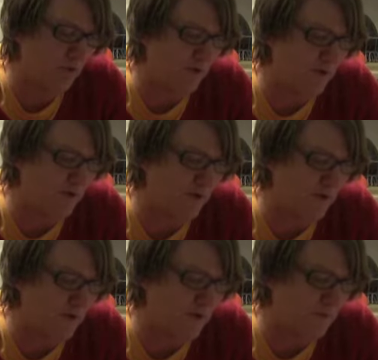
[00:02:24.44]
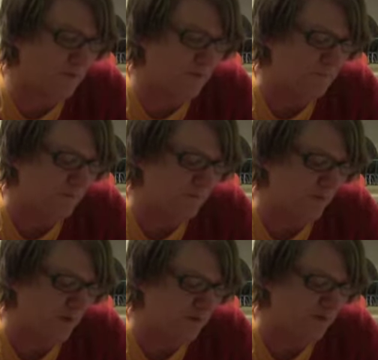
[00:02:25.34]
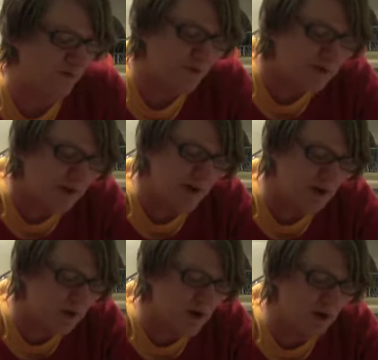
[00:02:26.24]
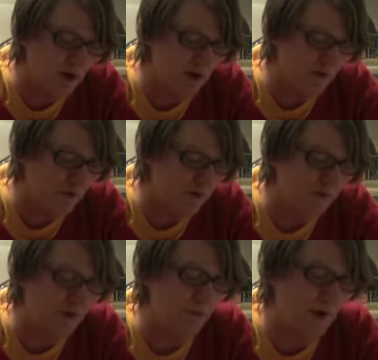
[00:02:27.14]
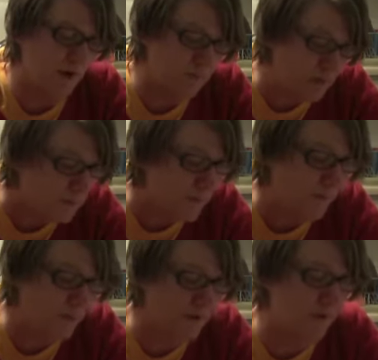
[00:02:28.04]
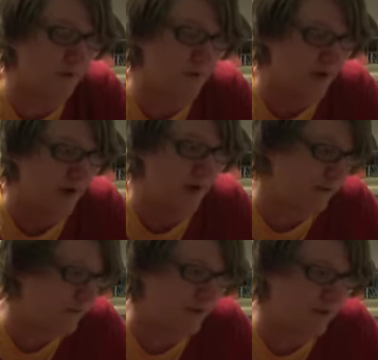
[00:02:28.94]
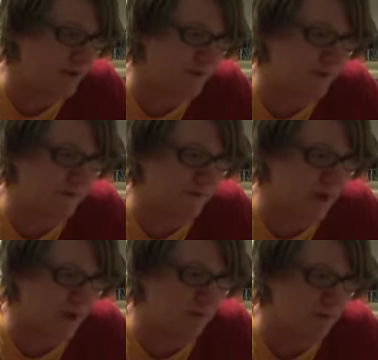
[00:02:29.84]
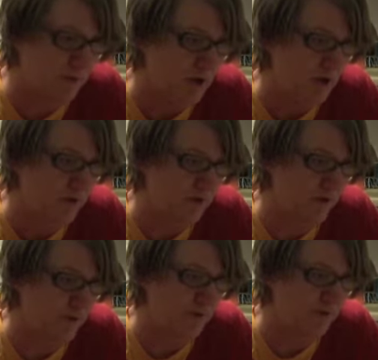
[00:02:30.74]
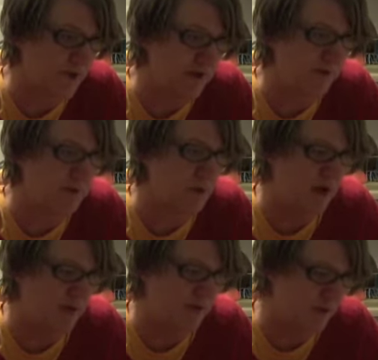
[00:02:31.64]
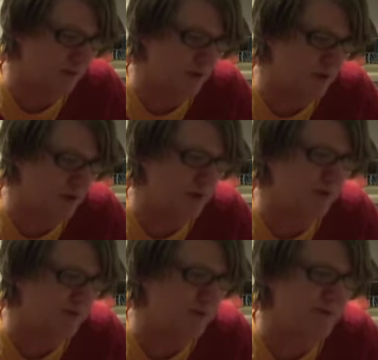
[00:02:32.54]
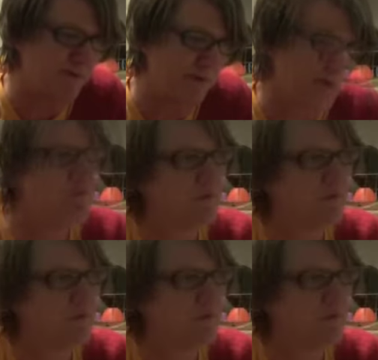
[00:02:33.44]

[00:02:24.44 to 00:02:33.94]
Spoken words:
was just really finding a lot of articles about people that were interested in the same sort of things but had zeroed in on specific things.